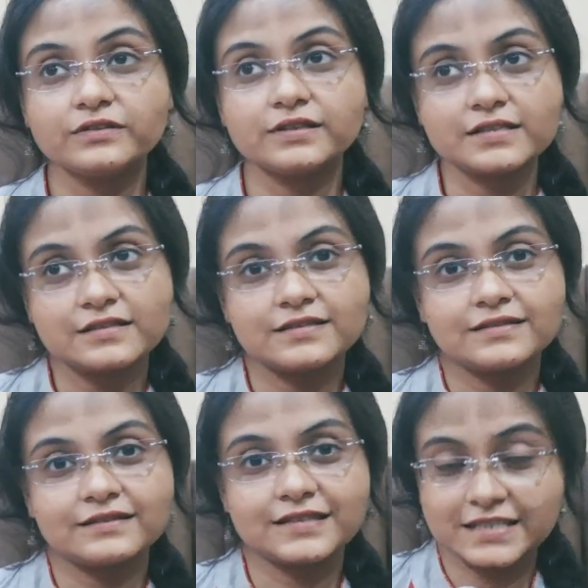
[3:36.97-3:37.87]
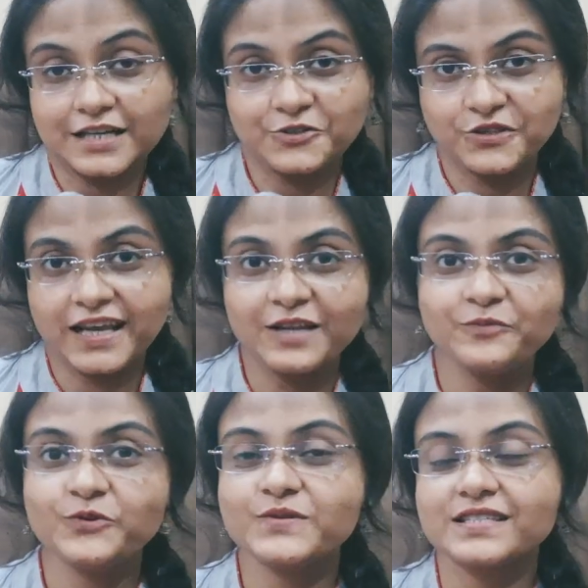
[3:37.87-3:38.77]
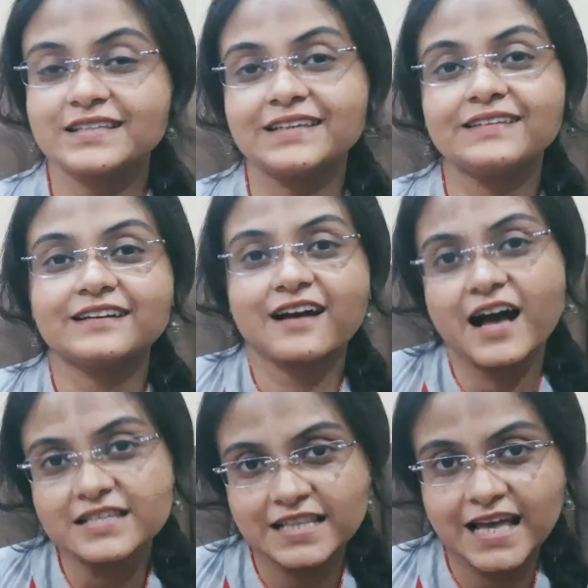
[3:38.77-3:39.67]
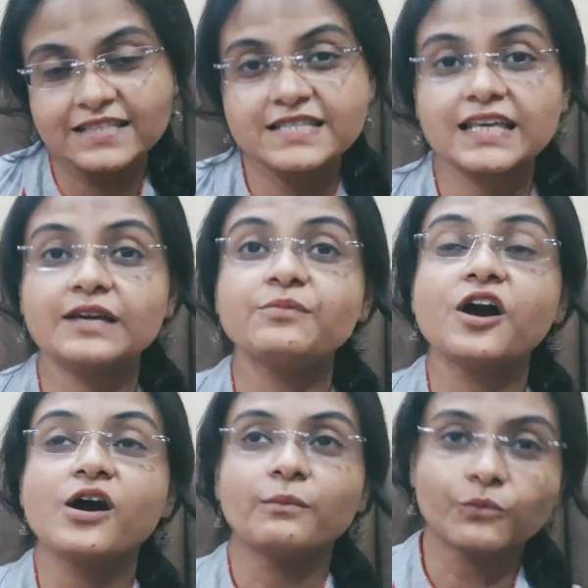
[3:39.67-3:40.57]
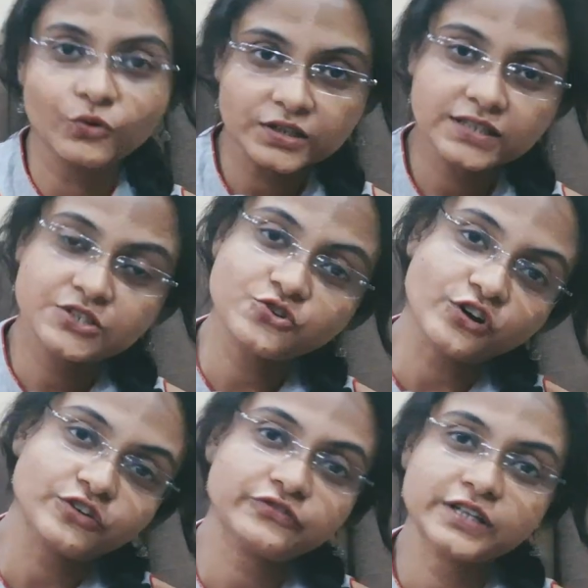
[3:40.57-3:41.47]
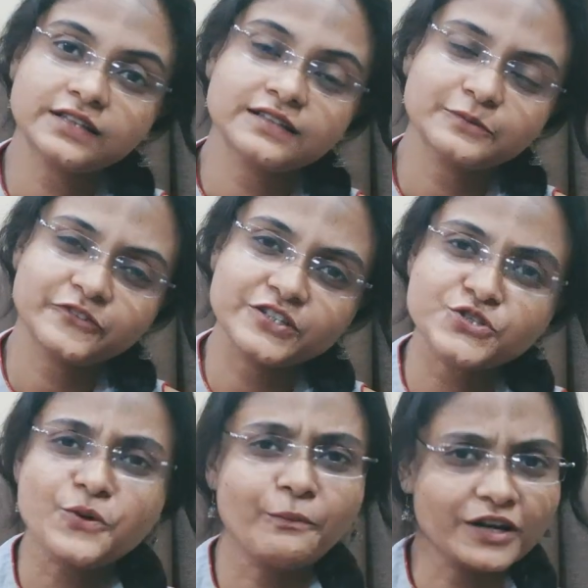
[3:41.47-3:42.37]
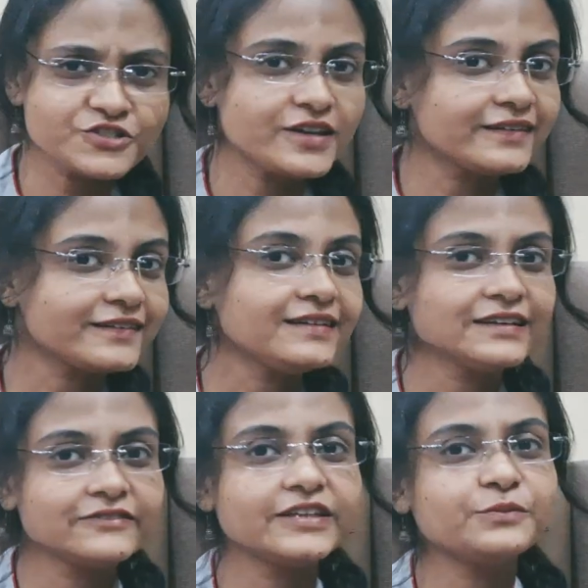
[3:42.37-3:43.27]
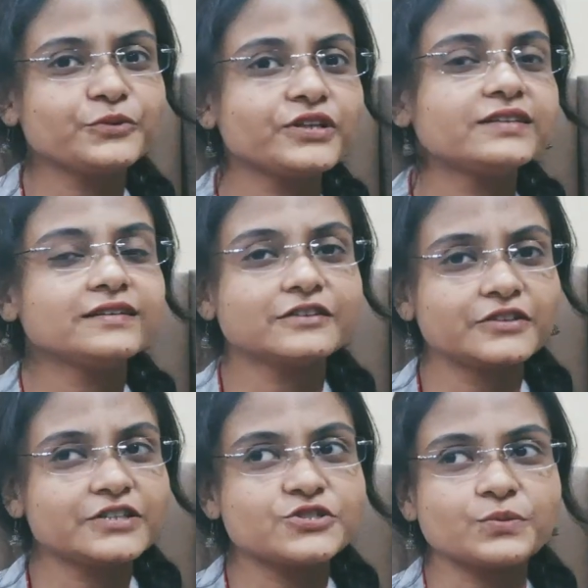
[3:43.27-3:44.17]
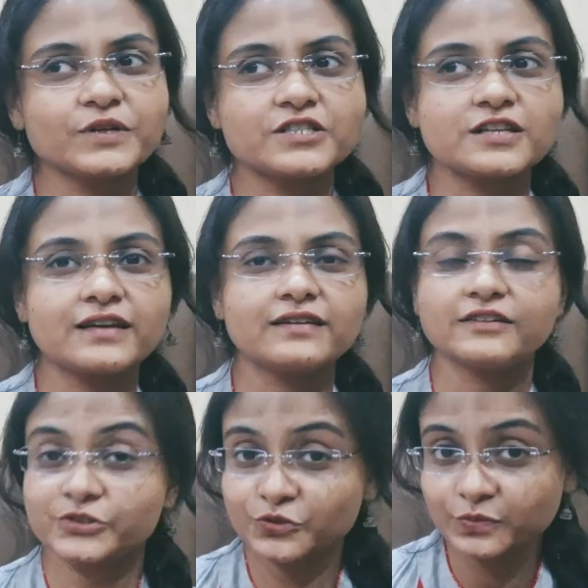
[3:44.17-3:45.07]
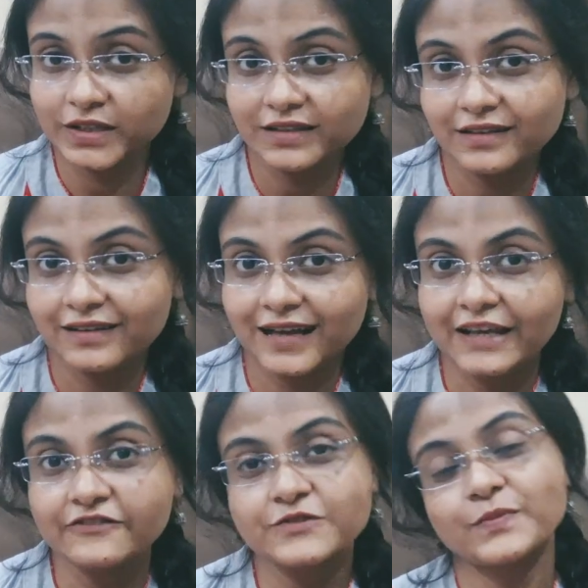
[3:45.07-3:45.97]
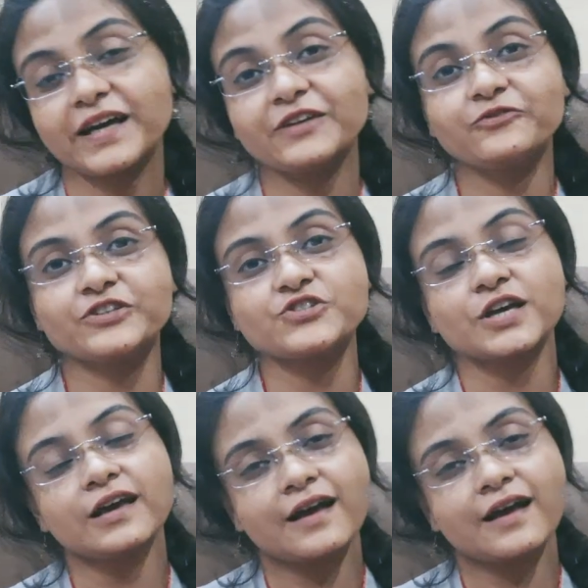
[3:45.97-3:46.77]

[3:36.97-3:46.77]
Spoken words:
this discussion helped you see the karst landscape more than a geographical feature, much like a living, breathing creature, much like a human lifespan which